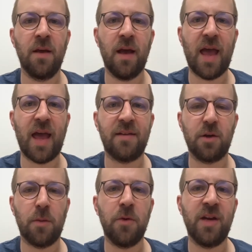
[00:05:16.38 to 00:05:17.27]
and
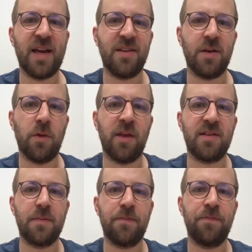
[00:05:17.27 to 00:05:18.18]
communicating with
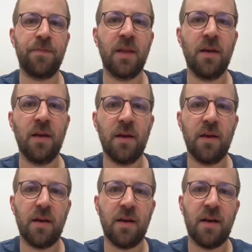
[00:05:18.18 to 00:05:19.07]
it.
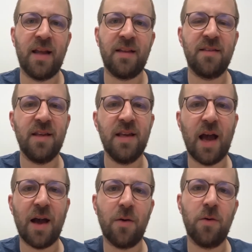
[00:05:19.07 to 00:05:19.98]
Let's see
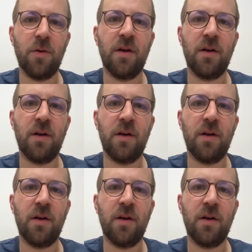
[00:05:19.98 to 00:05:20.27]
how